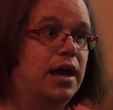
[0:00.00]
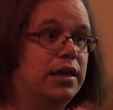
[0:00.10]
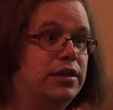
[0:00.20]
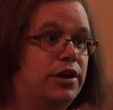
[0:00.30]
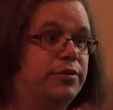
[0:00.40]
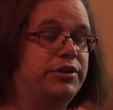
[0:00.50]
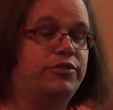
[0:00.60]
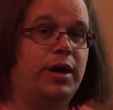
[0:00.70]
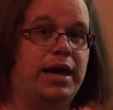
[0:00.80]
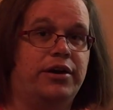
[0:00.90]
You know, and if
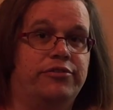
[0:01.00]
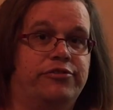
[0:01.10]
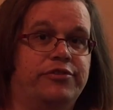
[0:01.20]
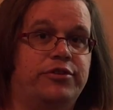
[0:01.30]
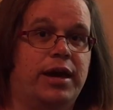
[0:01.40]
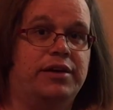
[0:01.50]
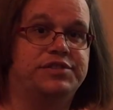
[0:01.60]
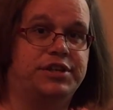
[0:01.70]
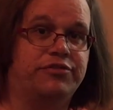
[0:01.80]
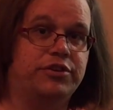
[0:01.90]
you have
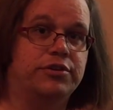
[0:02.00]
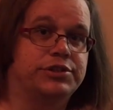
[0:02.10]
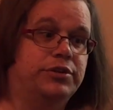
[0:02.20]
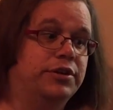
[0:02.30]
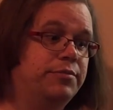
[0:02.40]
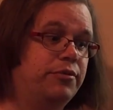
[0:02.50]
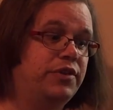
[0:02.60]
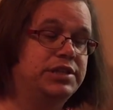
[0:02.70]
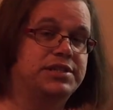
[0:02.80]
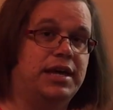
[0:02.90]
stuff in your soil that
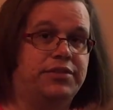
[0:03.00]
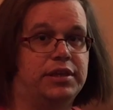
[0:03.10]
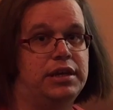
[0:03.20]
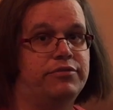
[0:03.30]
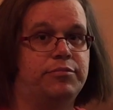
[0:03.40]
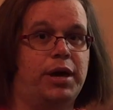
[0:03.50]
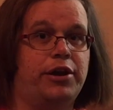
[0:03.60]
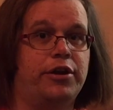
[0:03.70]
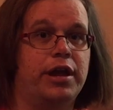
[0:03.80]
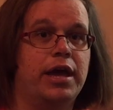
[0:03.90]
prevents that, then even
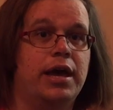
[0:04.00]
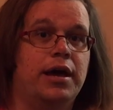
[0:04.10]
better.